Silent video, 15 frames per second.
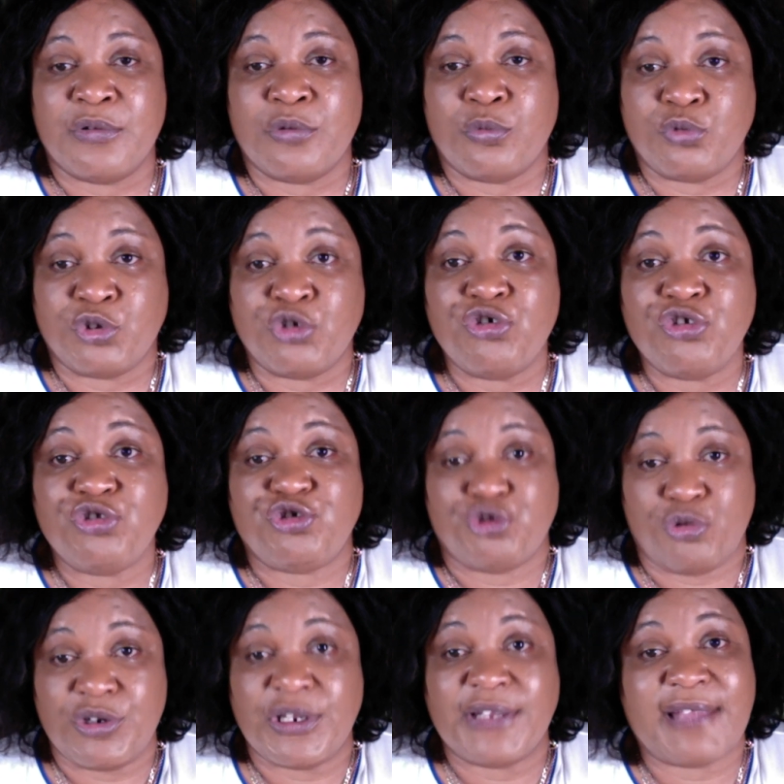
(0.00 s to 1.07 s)

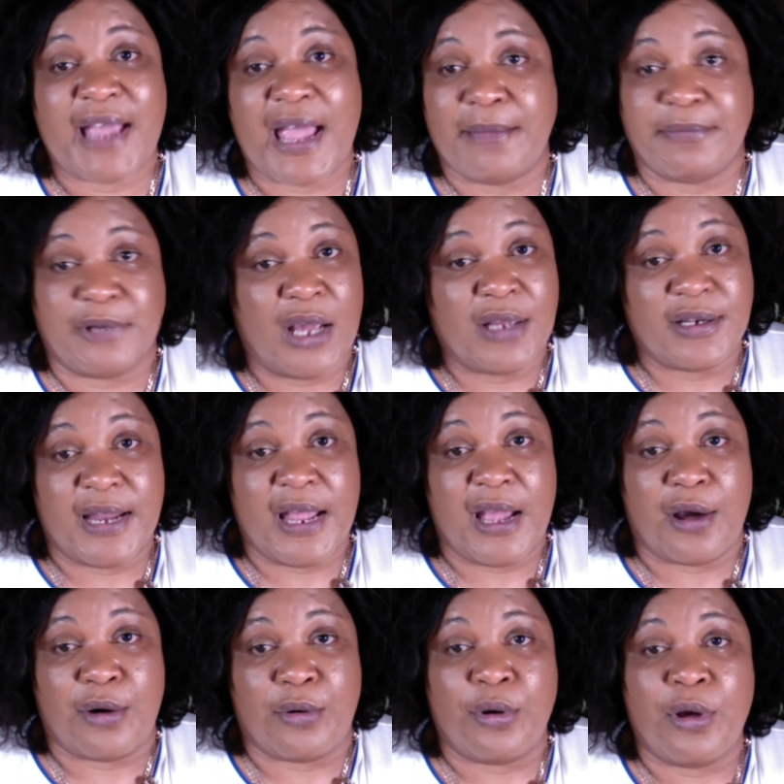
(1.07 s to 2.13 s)
during the time, not
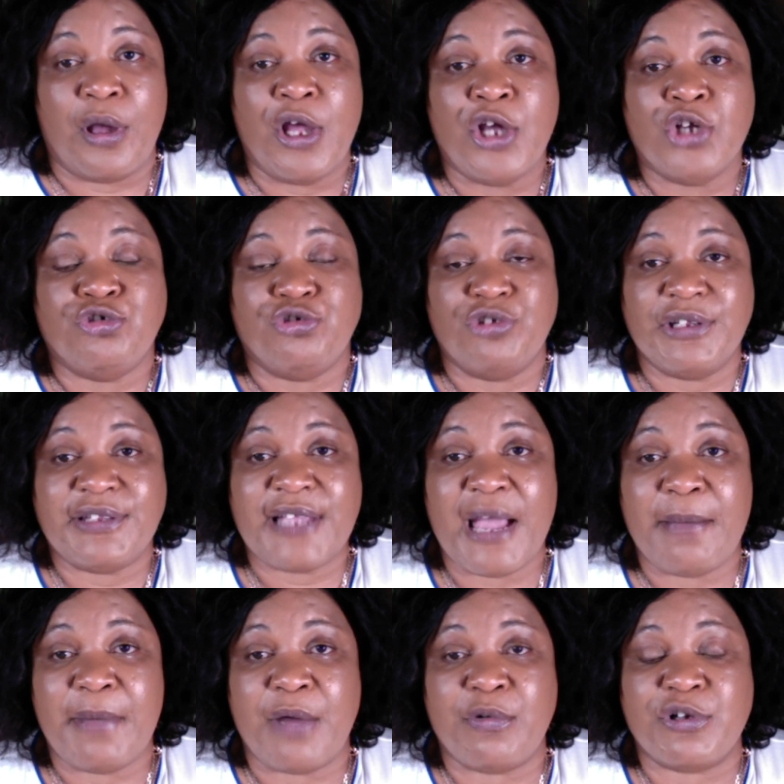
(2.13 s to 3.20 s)
now. During the
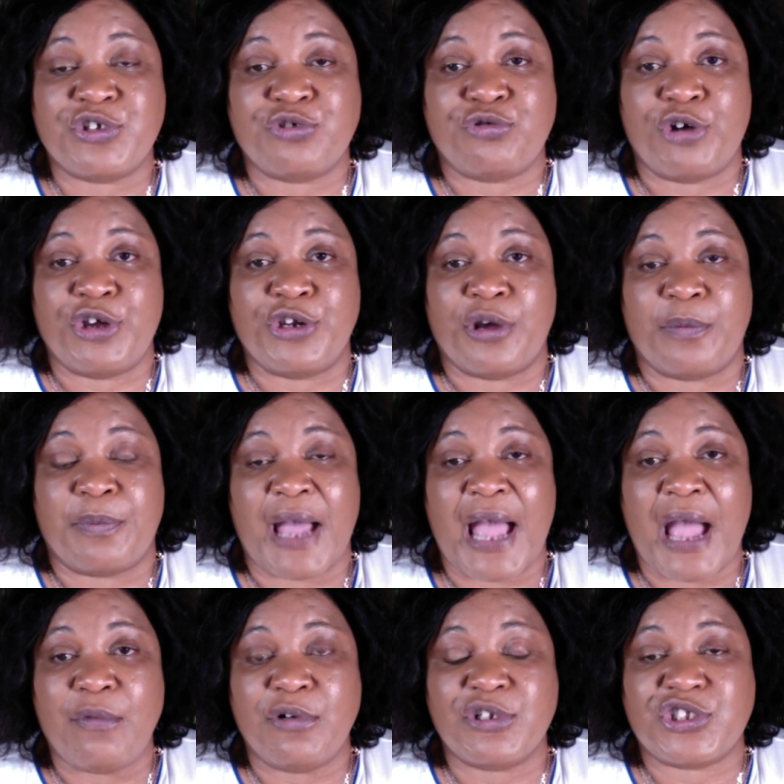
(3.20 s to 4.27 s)
time I was growing up,
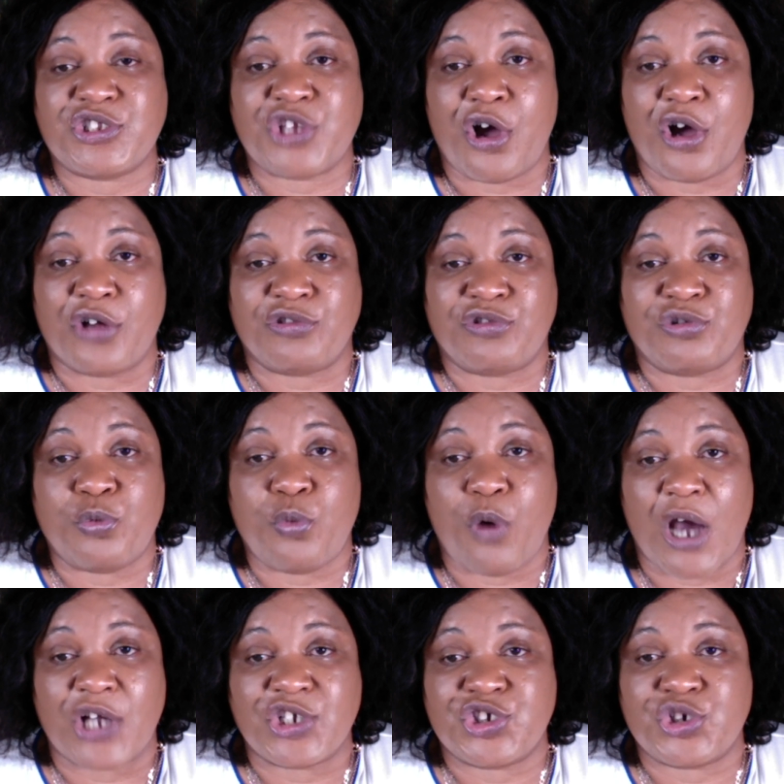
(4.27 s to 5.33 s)
I was taught to
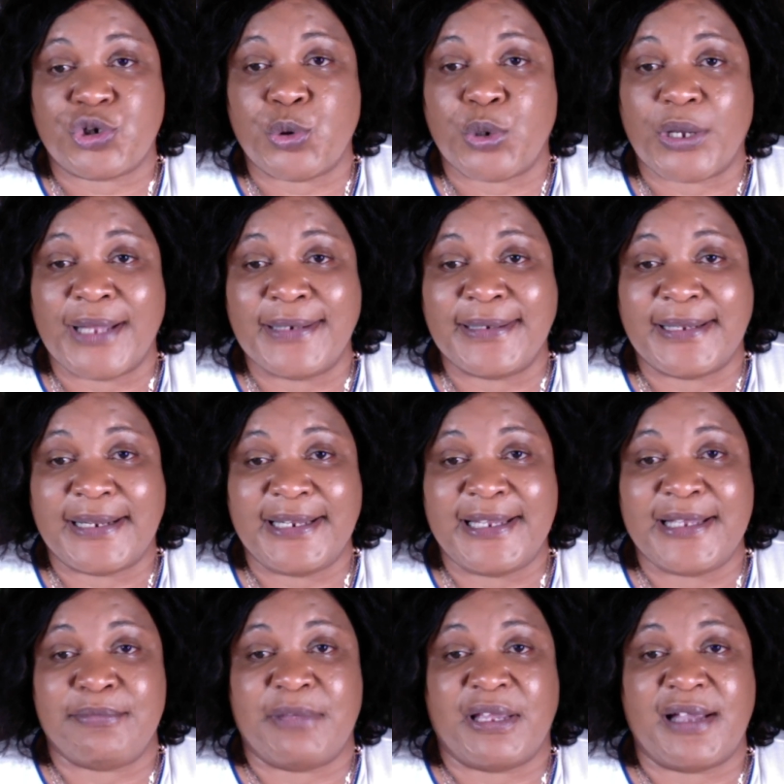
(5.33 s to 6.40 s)
wash, cook, and
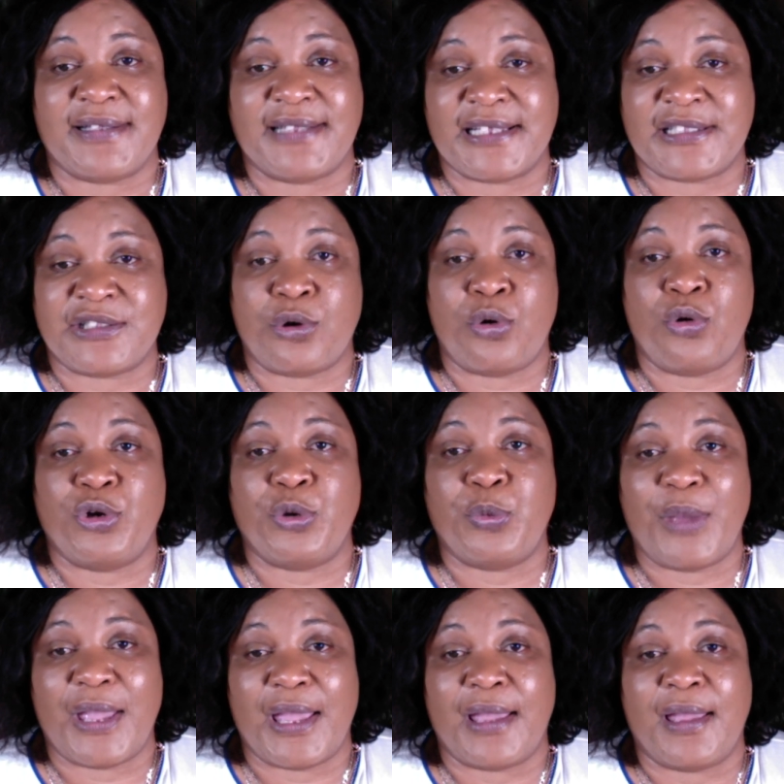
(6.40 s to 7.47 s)
clean because that's the only
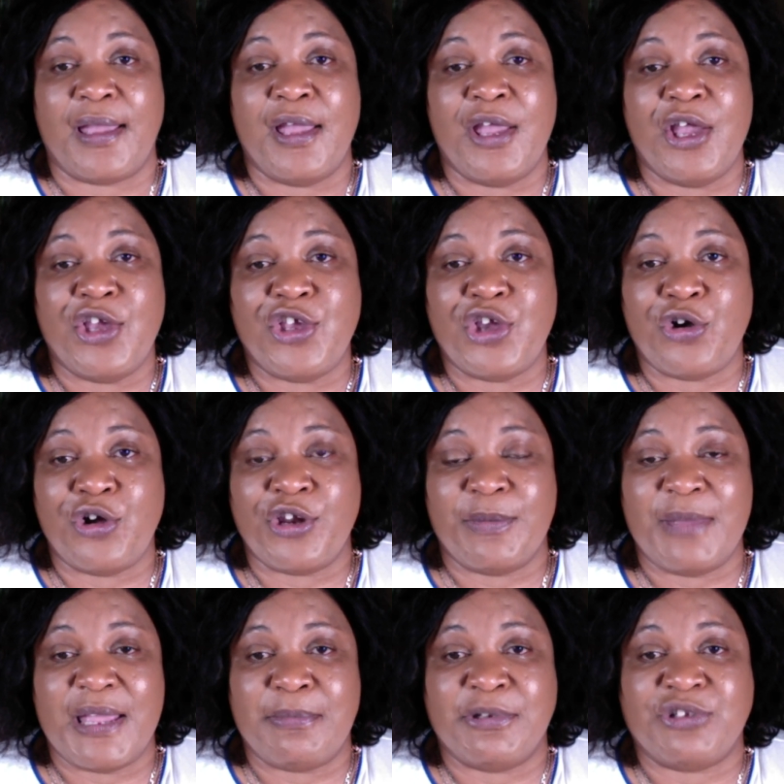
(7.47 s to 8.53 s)
way you're going to
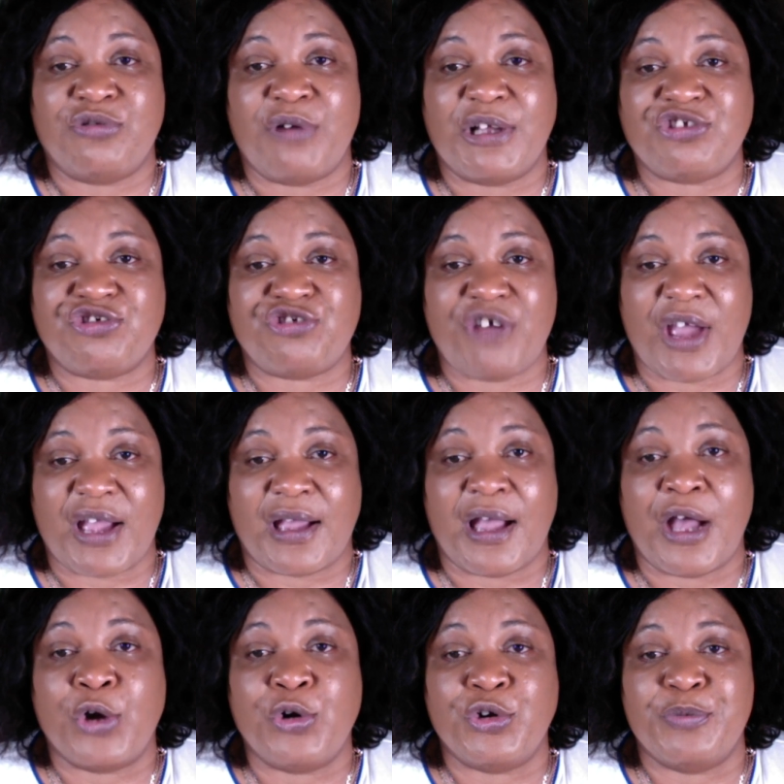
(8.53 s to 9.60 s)
be able to attract
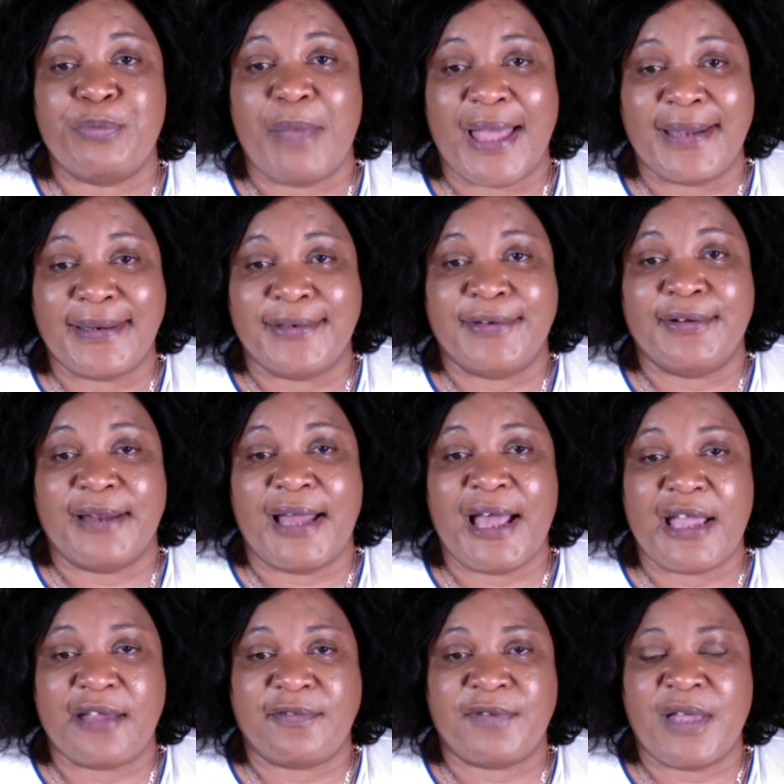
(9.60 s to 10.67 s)
a good man in your
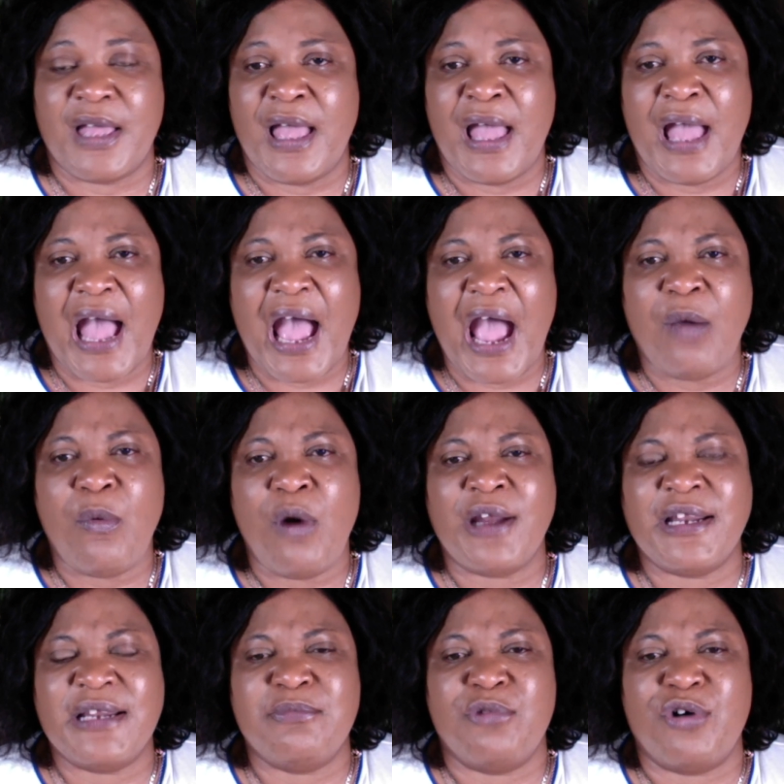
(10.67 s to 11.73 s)
life. I
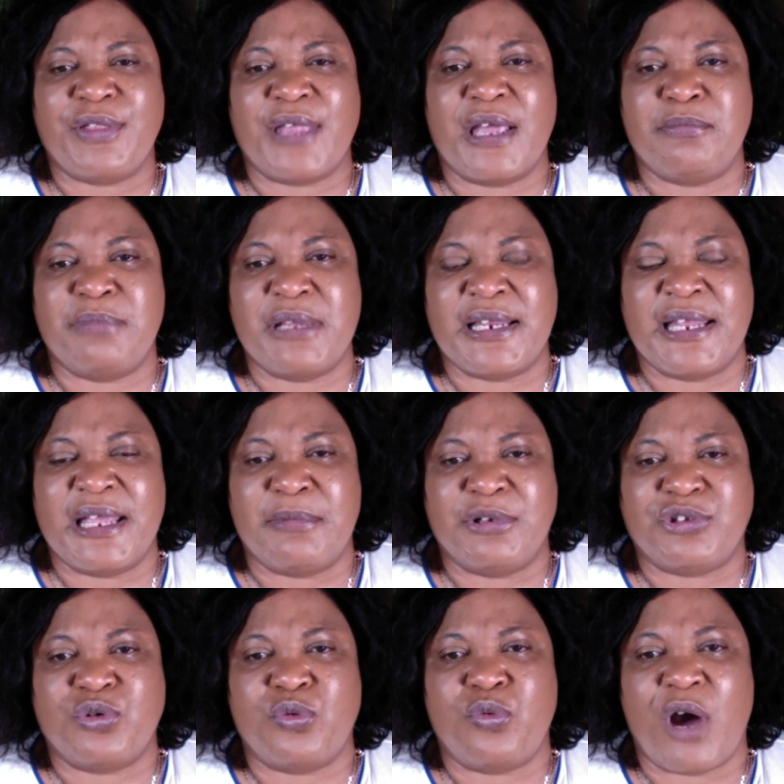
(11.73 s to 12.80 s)
wanted more than being able
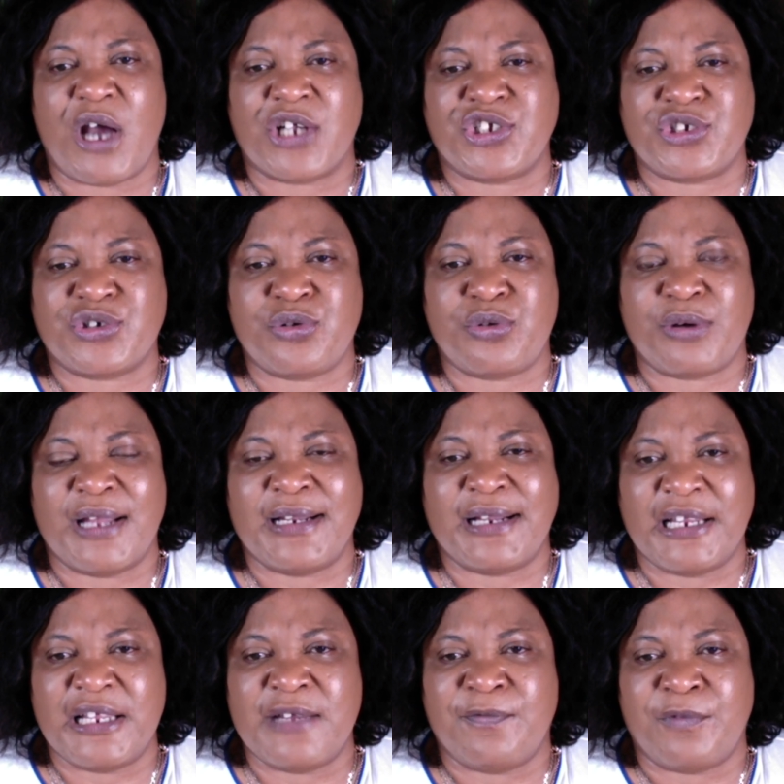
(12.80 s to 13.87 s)
to wash, cook, and
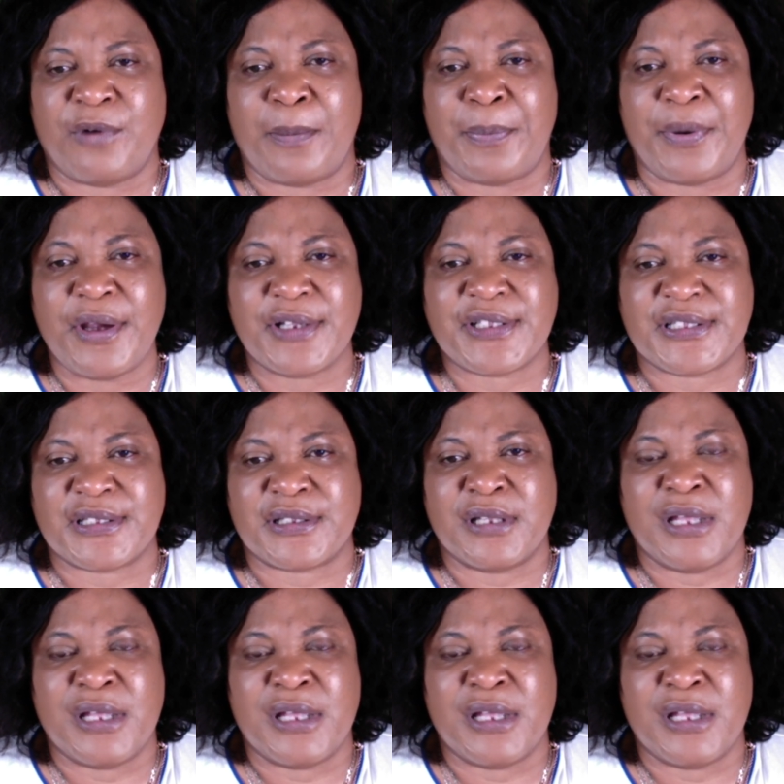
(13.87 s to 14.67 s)
clean for a person.